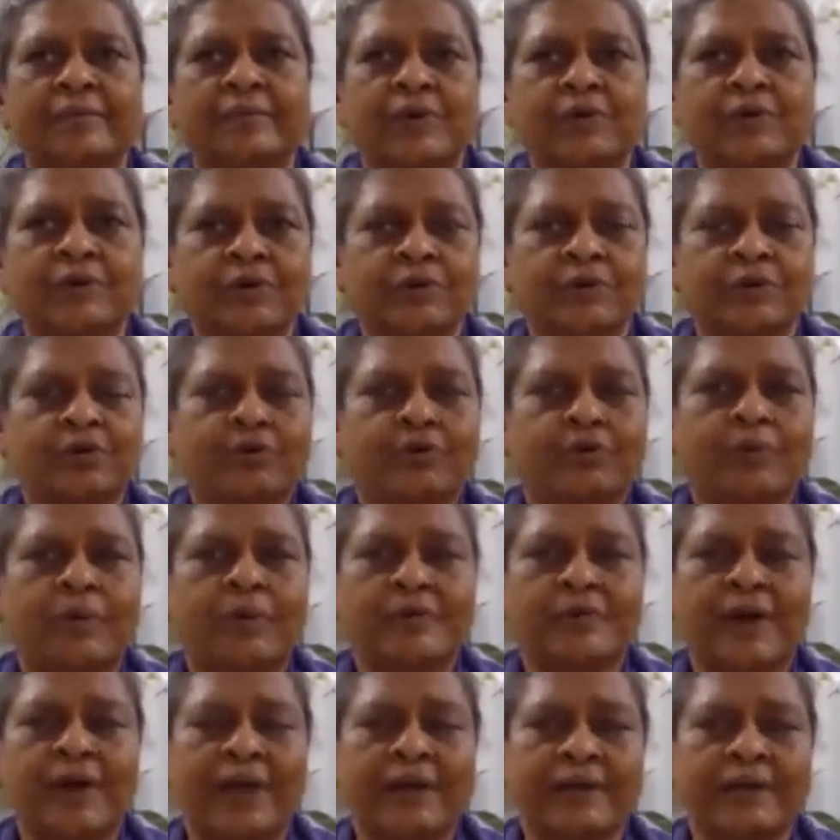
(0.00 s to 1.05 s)
Bhikkhuni
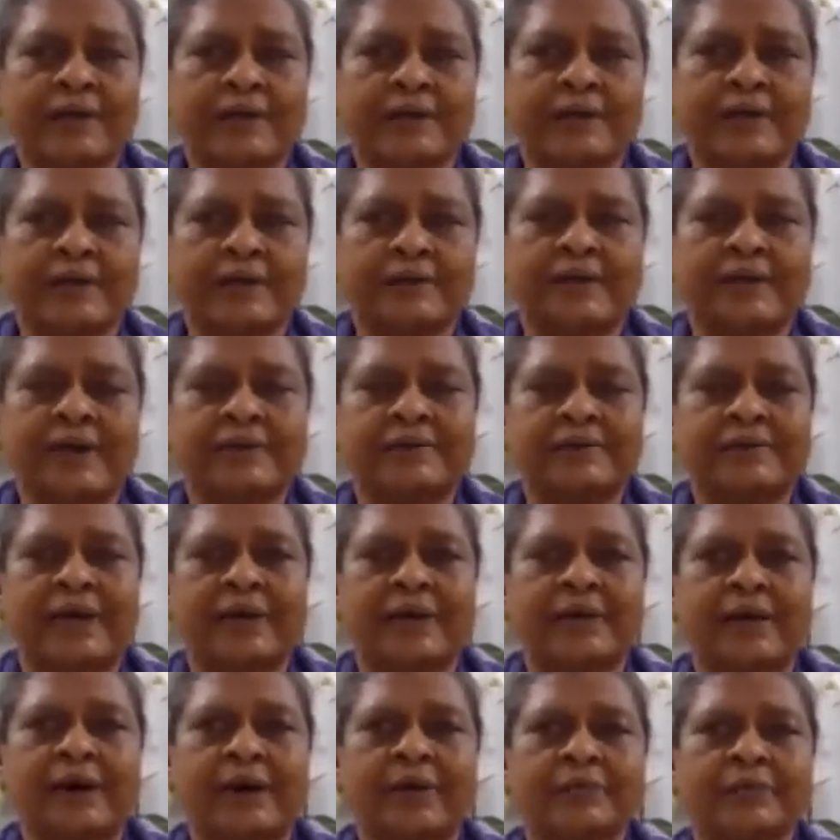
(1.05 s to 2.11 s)
Kusuma was highly criticized,
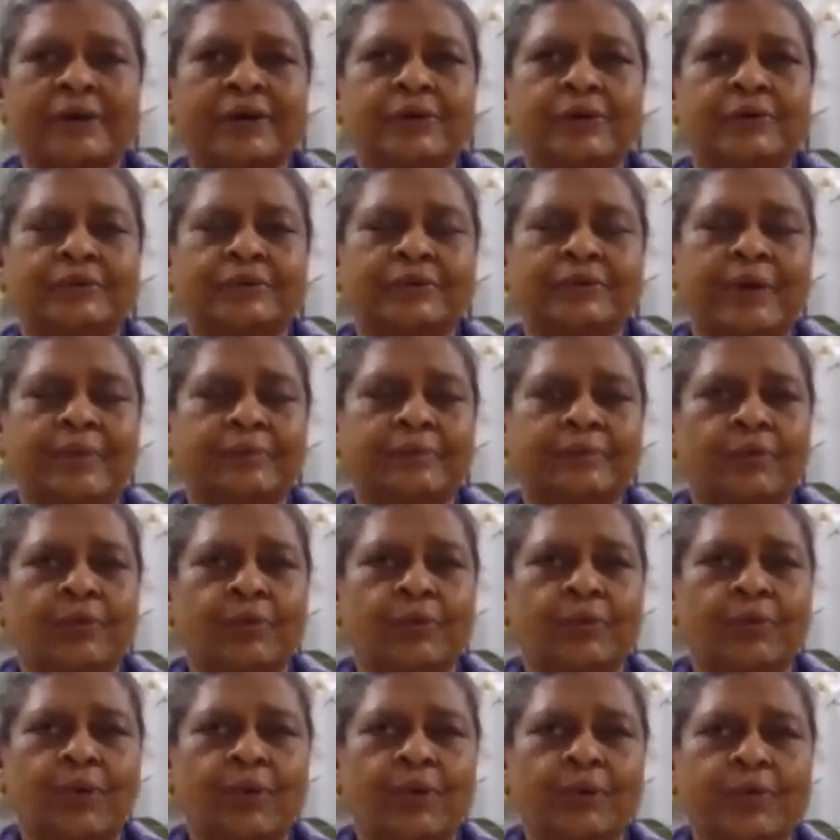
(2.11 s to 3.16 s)
and now some
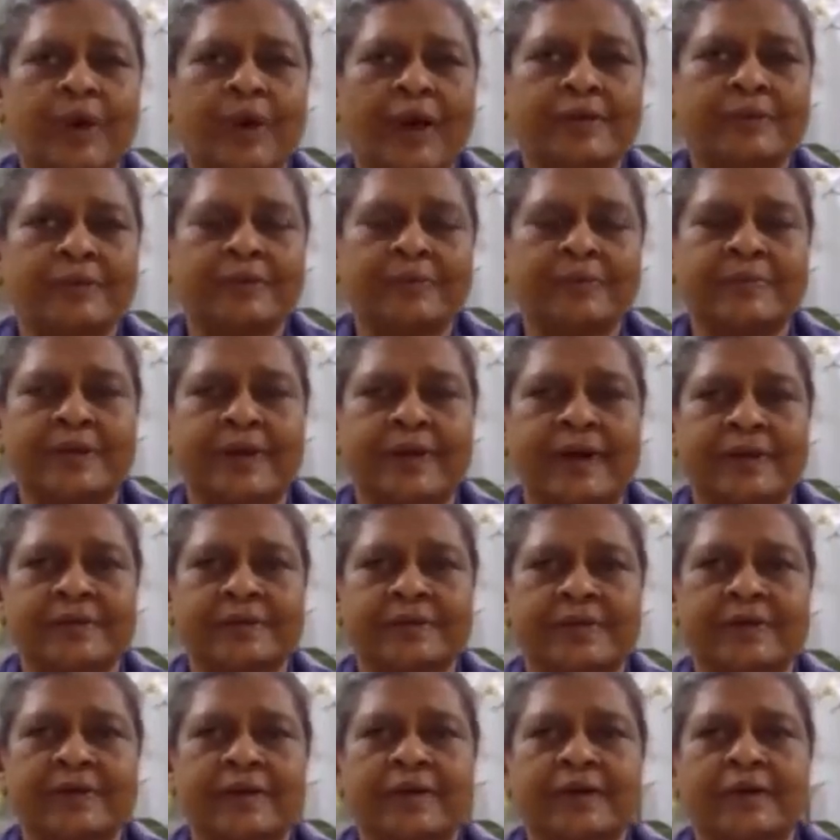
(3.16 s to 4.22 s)
don't want to accept her
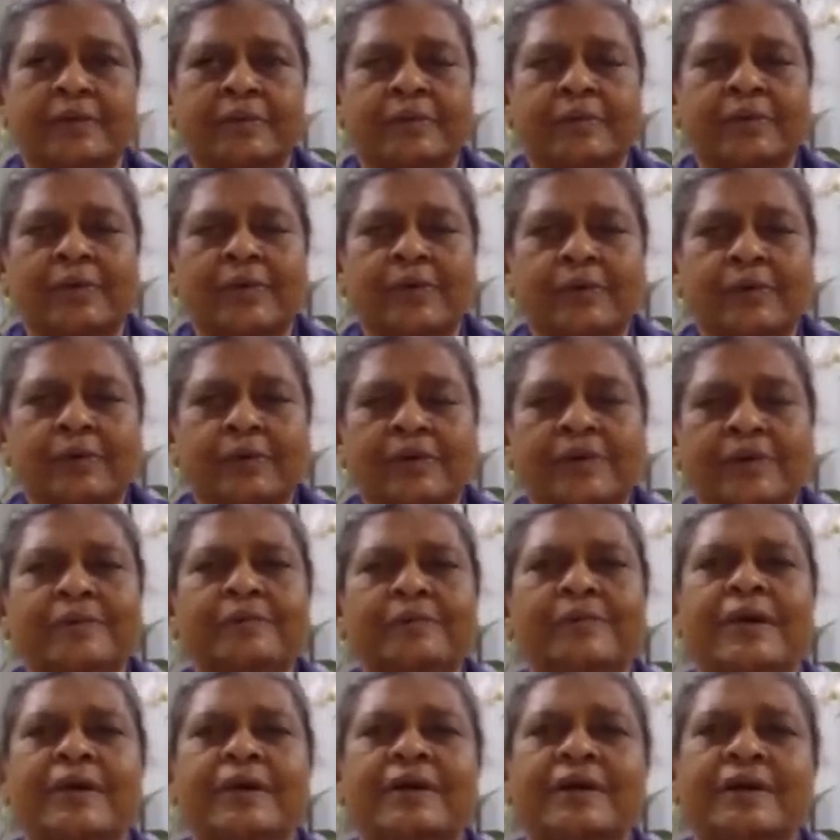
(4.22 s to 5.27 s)
as a Bhikkhuni,
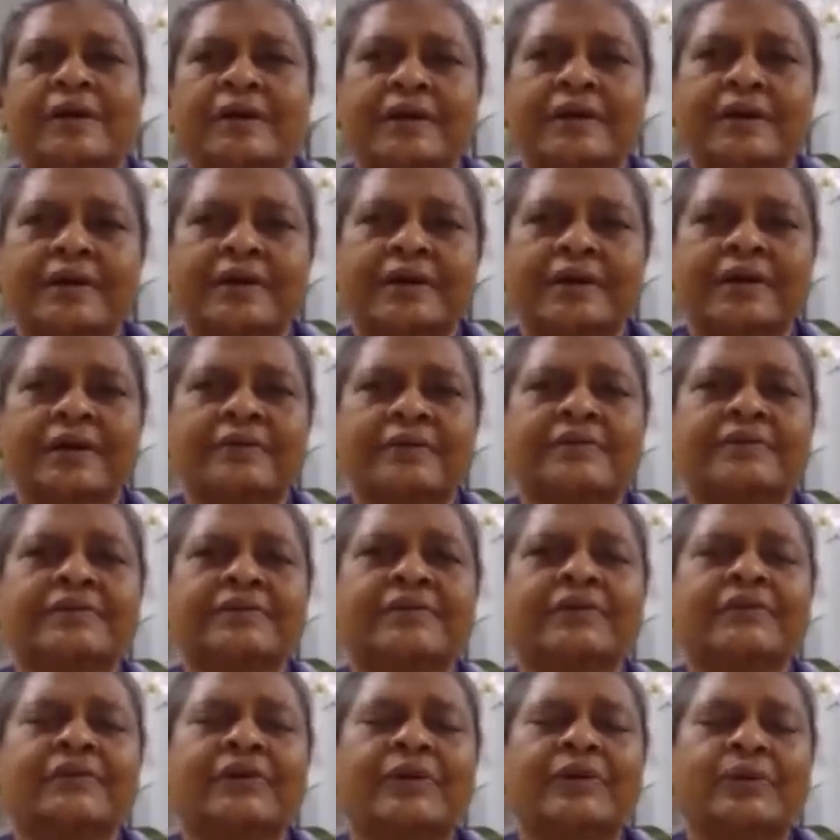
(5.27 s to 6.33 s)
but it
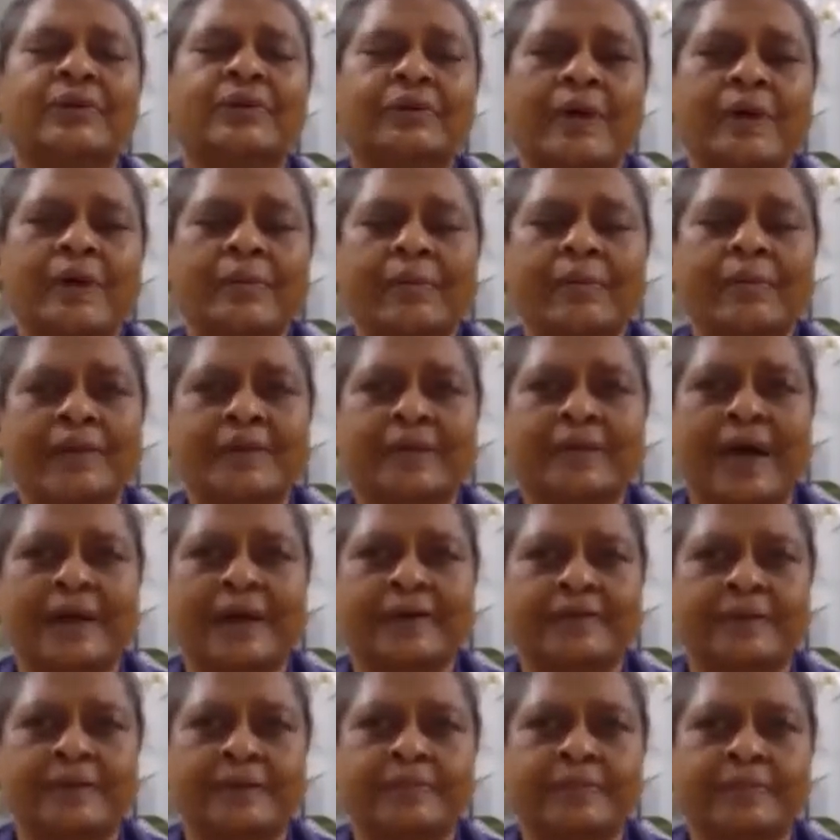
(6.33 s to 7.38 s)
was given to them, and they
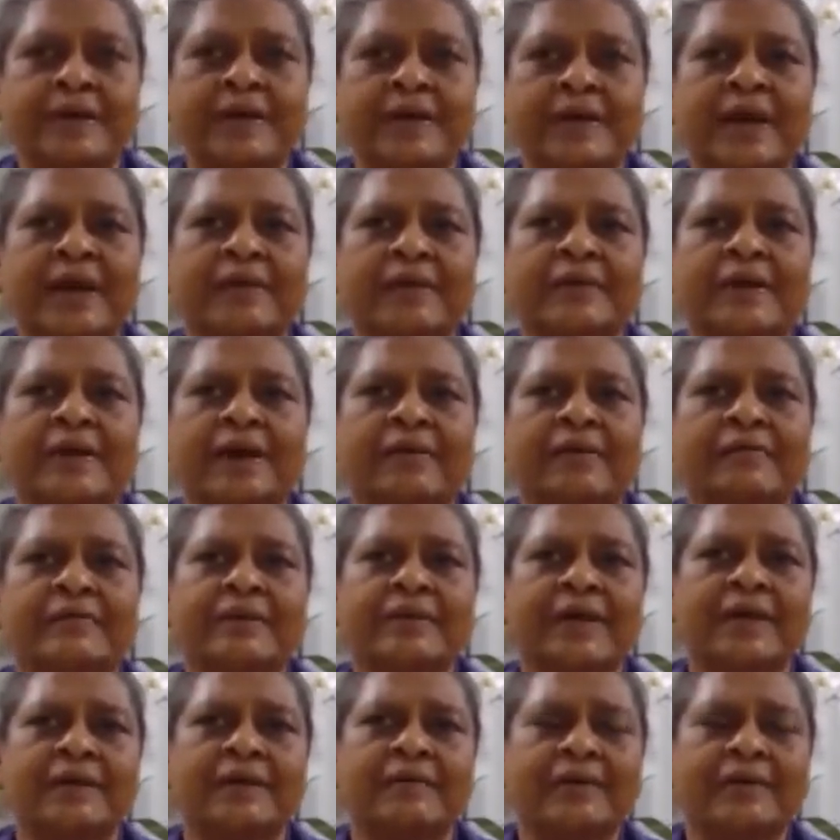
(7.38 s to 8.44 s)
accepted, and our
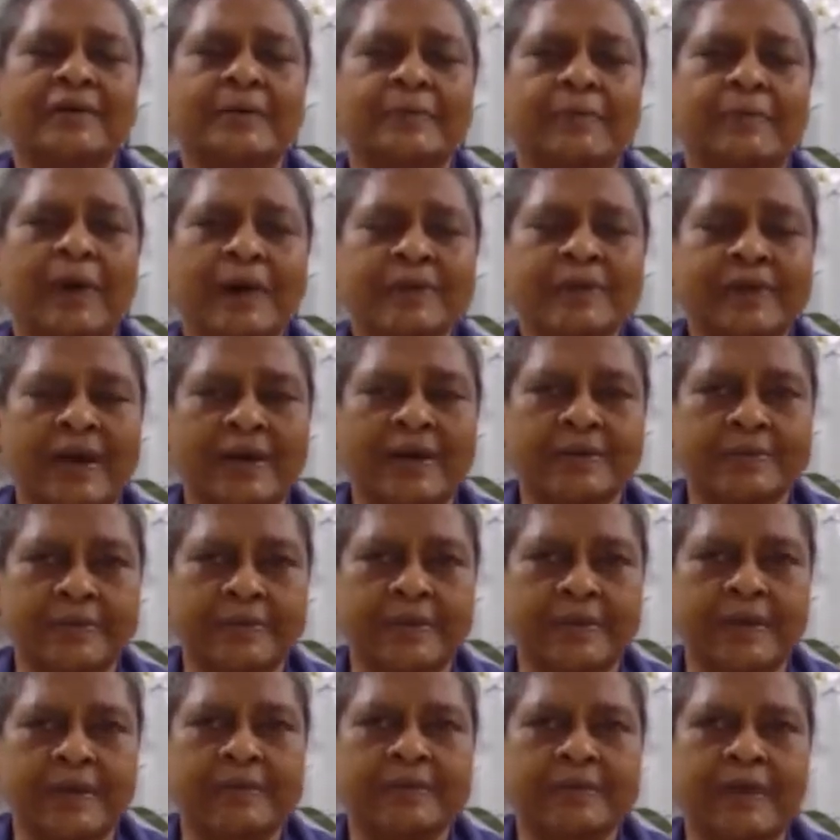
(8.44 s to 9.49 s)
Theravada monks
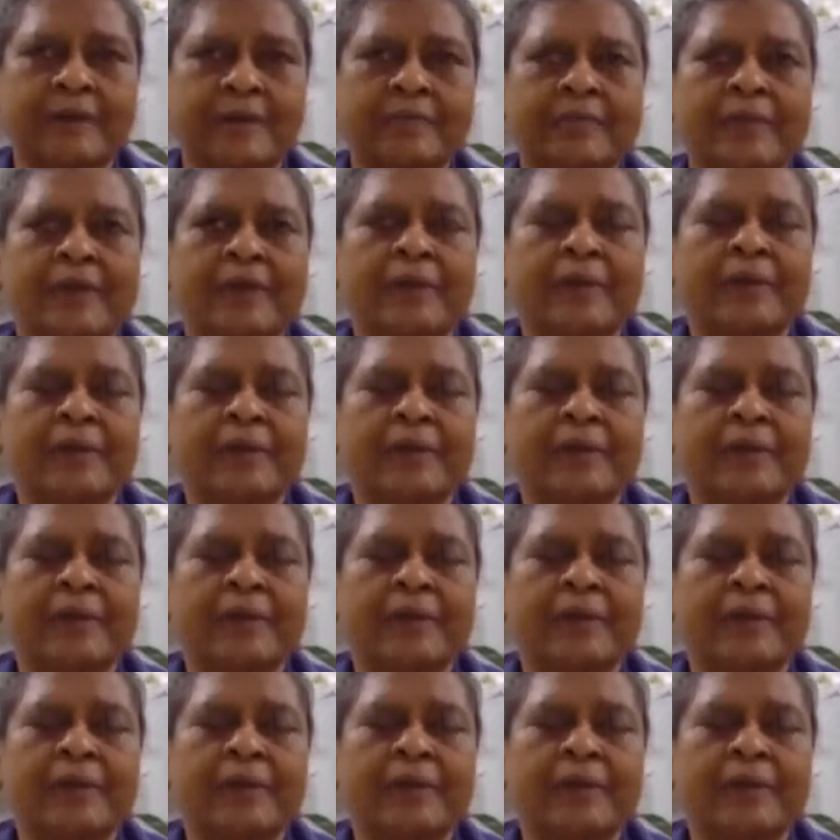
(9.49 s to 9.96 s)
accepted them.